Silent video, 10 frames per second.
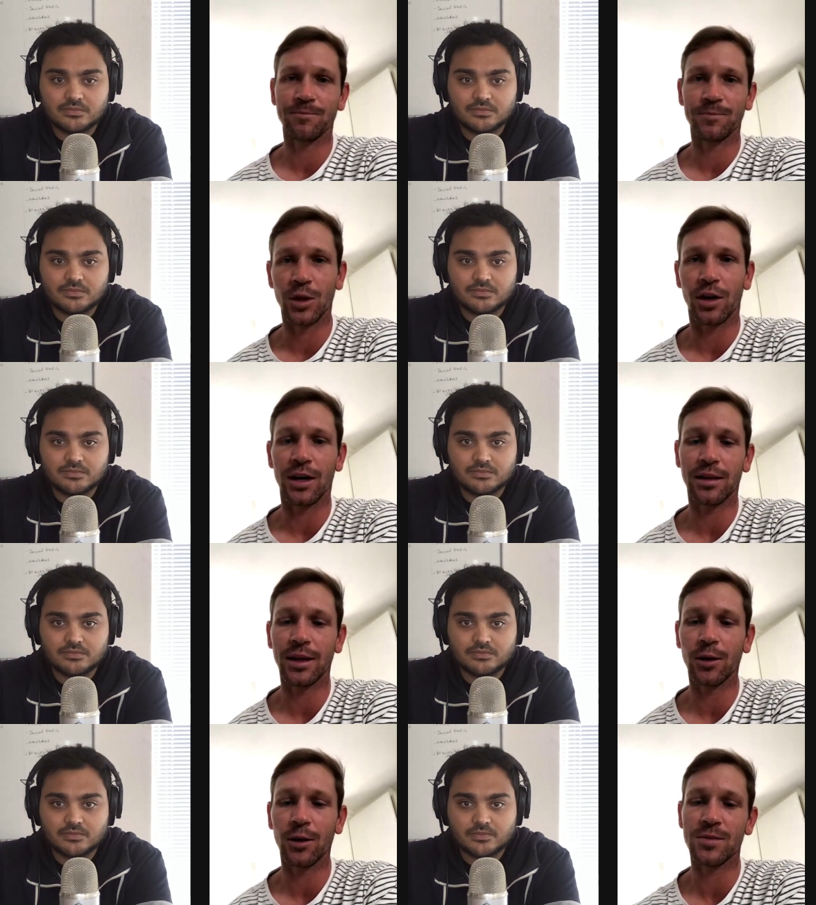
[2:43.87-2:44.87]
Speaker 1: Yeah, I
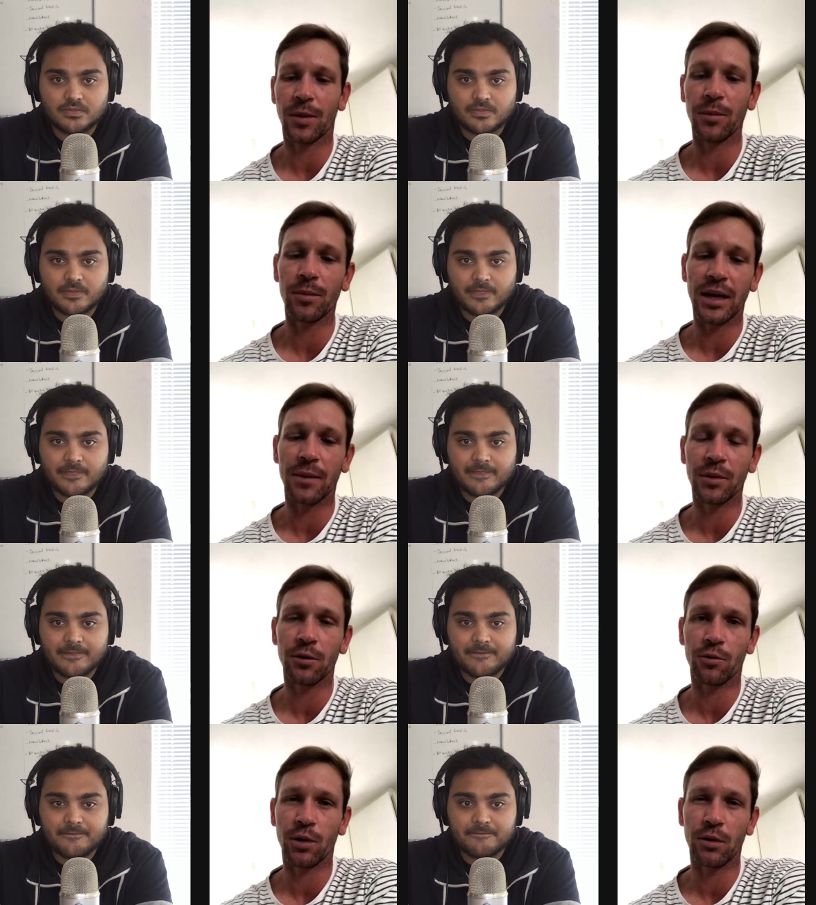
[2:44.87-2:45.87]
think it was probably up there
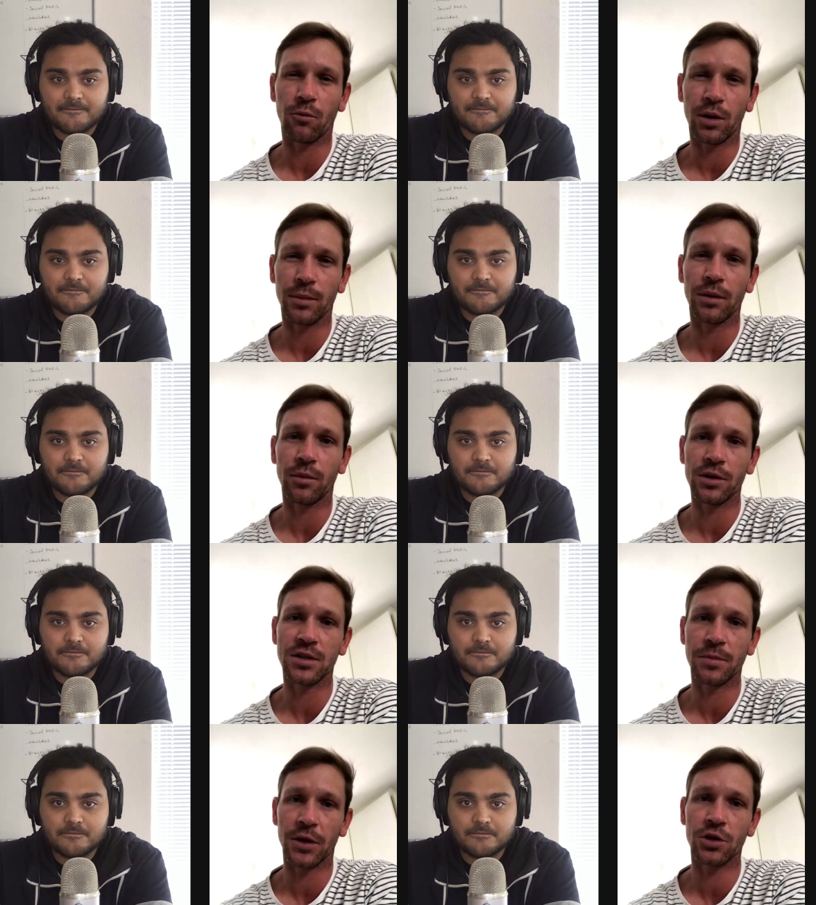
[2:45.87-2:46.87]
with one of my
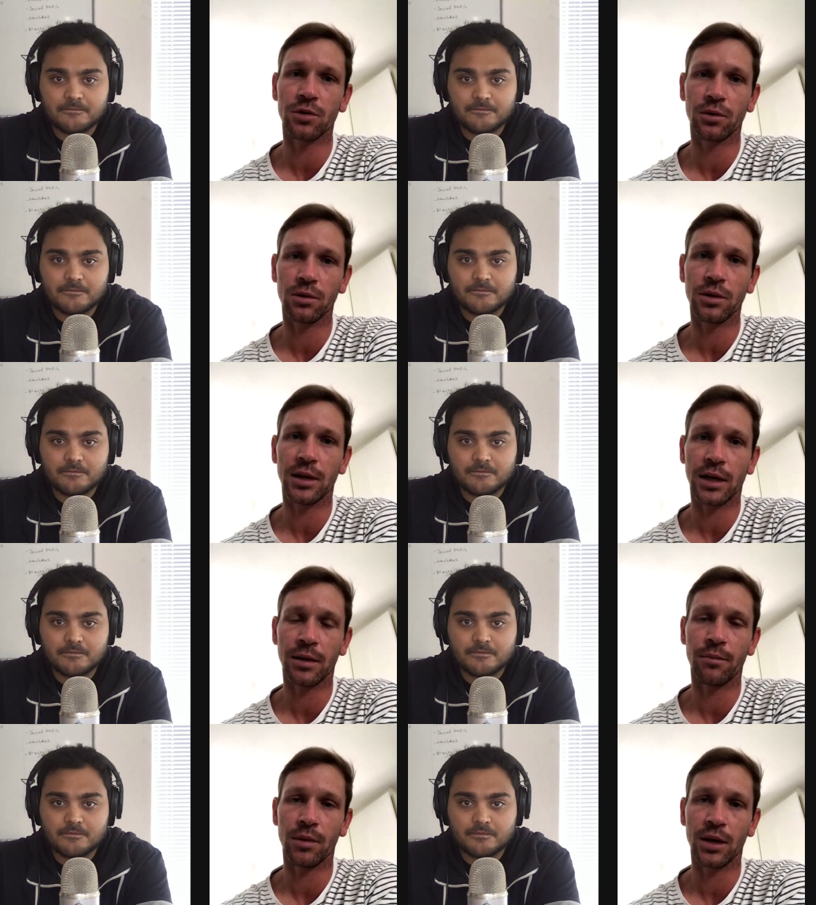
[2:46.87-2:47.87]
most special
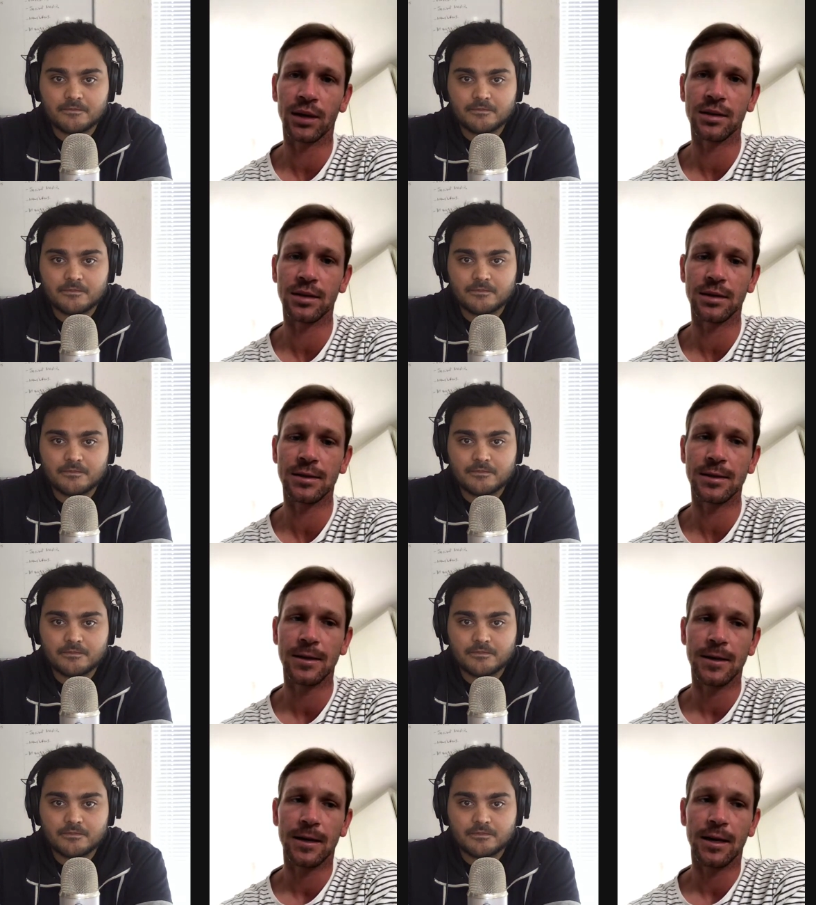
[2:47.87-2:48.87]
innings is,
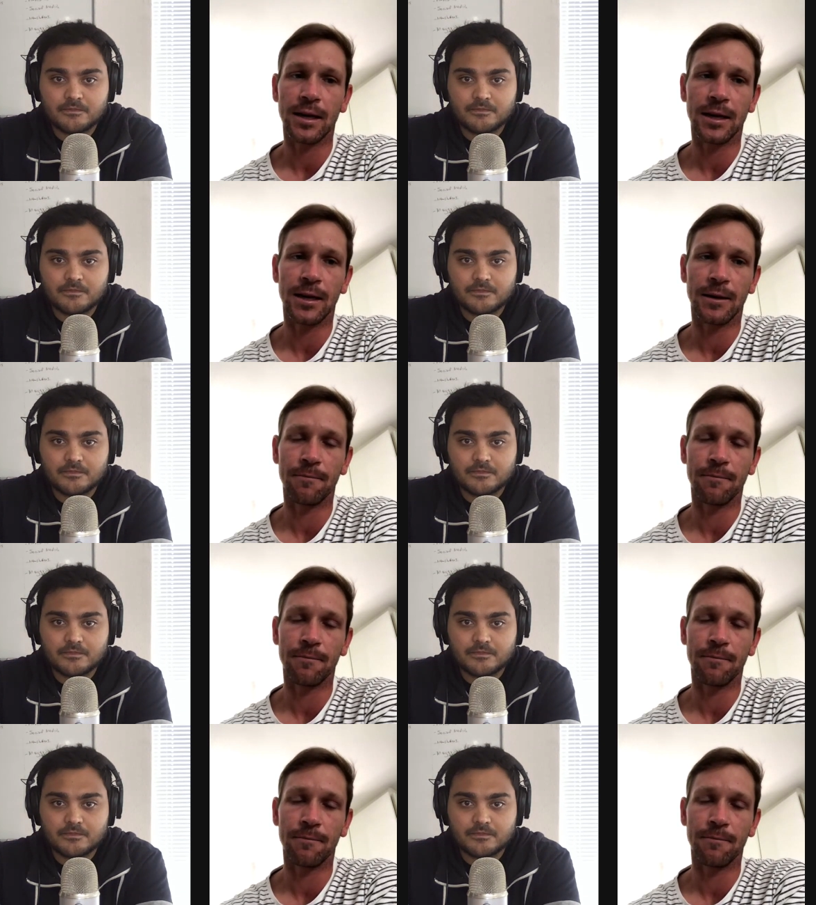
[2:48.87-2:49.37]
yeah,